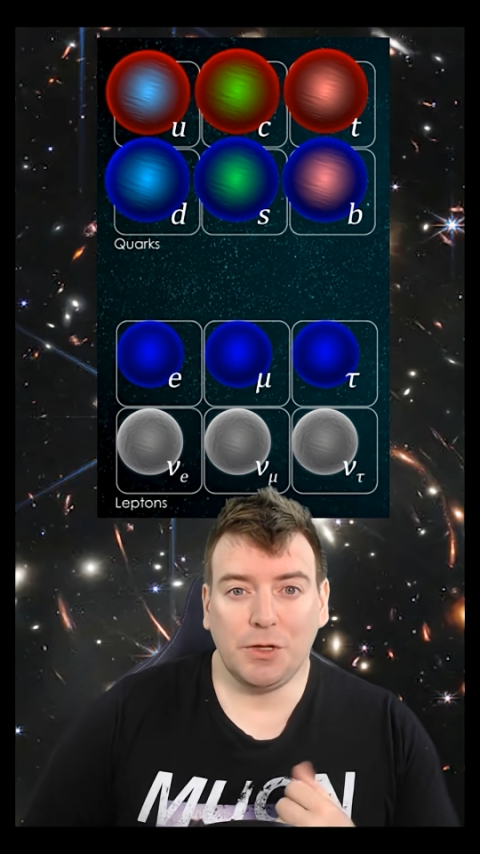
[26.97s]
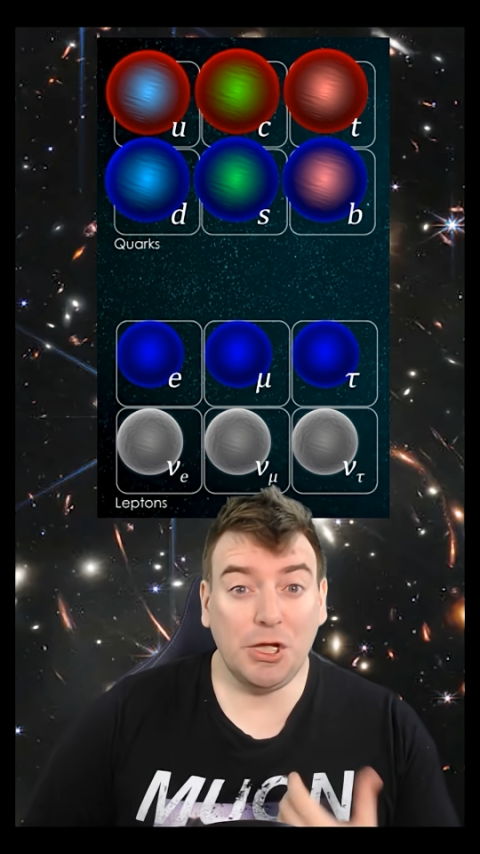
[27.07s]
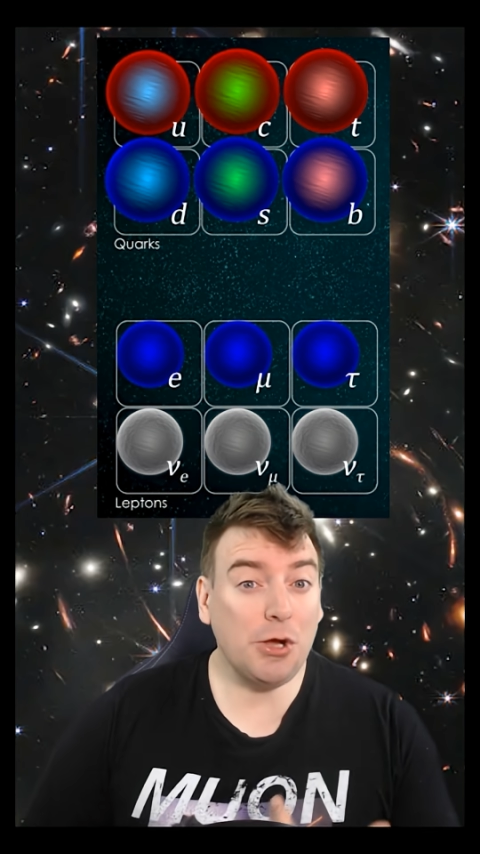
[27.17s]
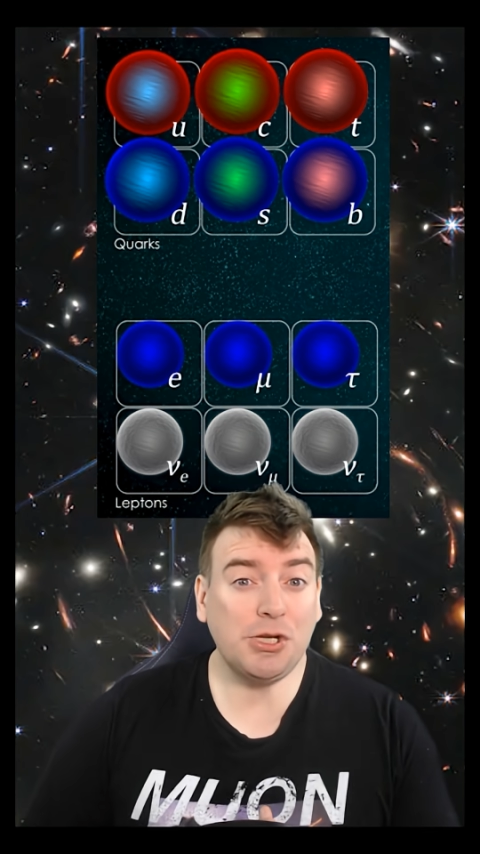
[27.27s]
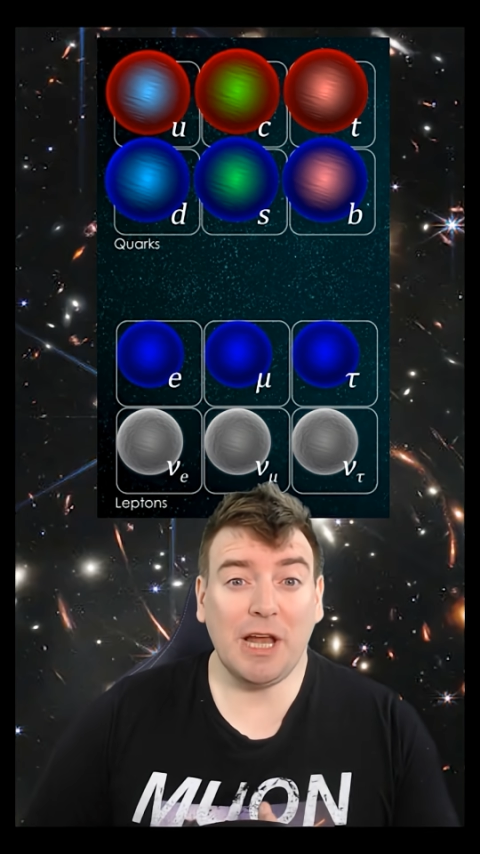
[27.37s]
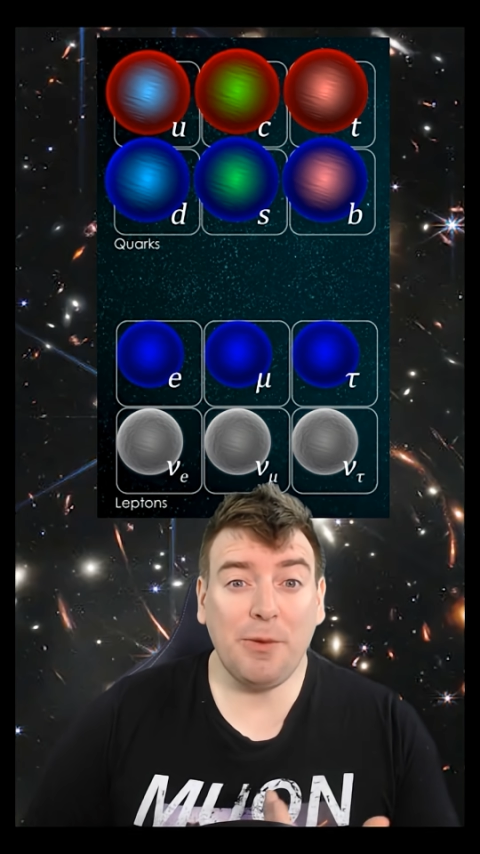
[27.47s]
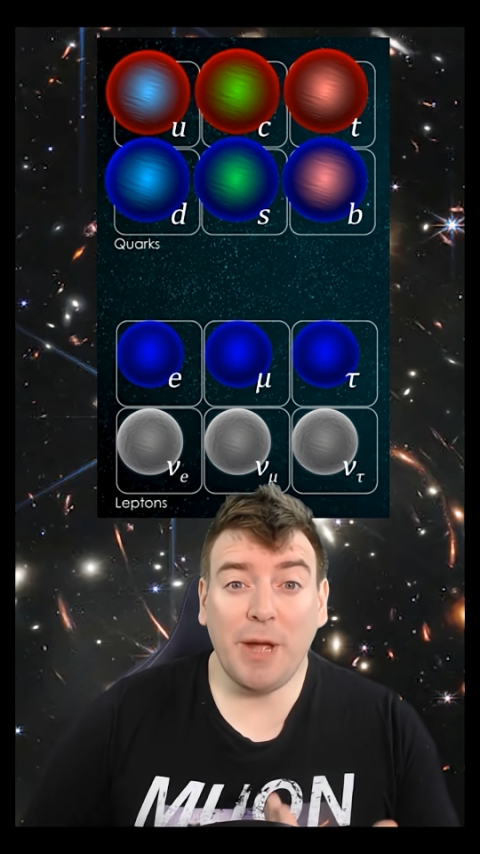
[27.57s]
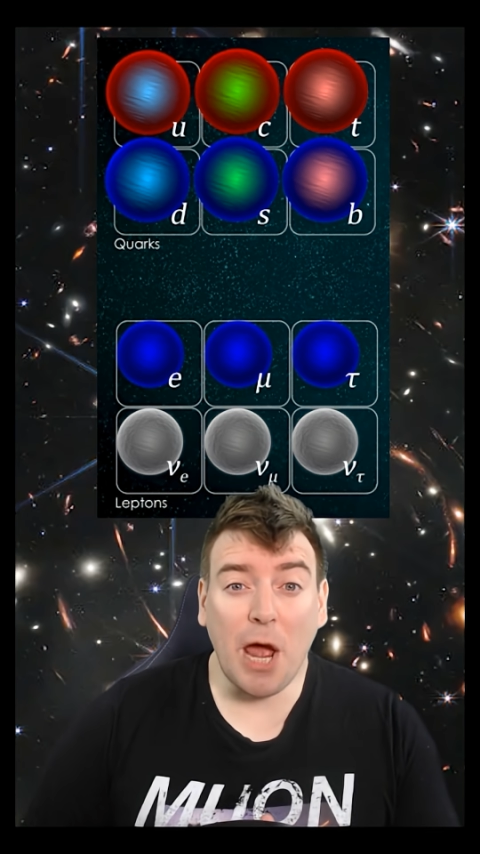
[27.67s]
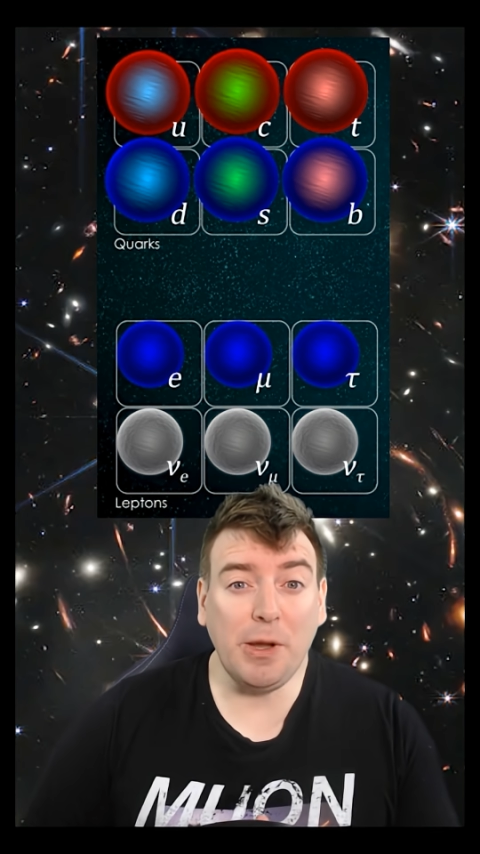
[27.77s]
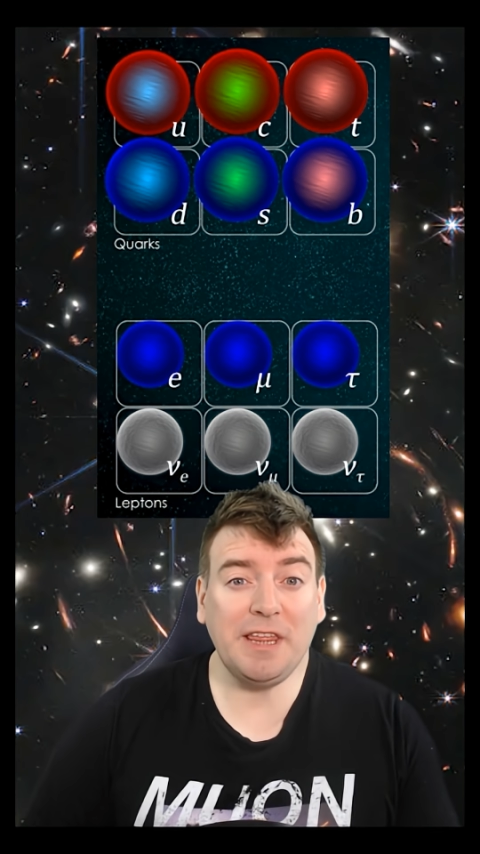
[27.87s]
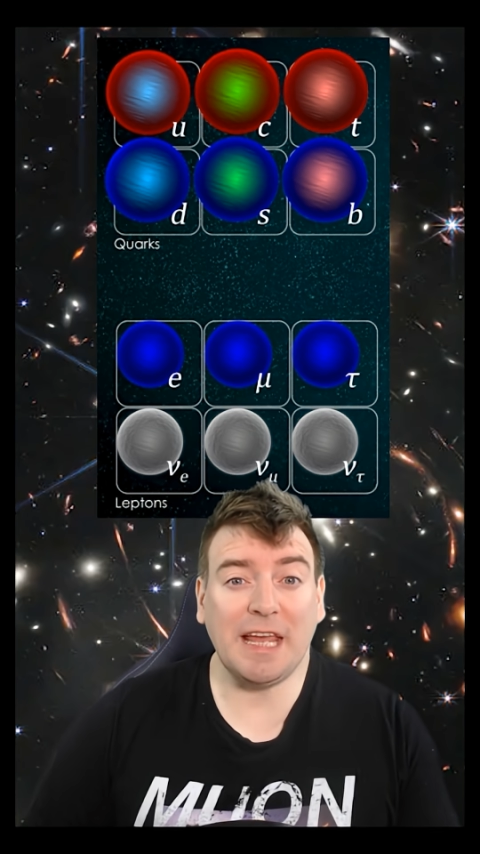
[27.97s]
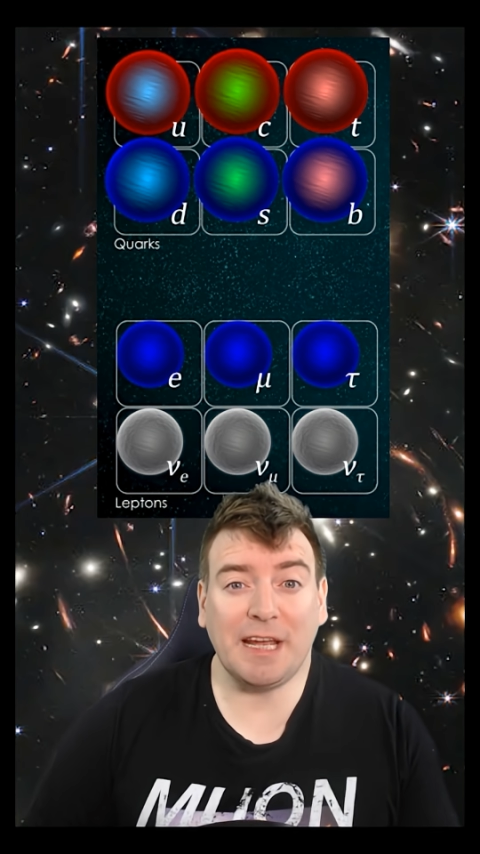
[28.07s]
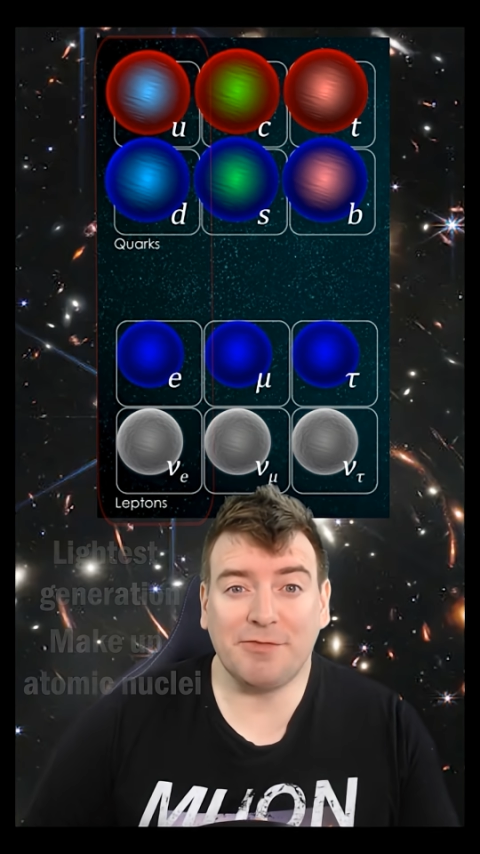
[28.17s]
Usually we only think of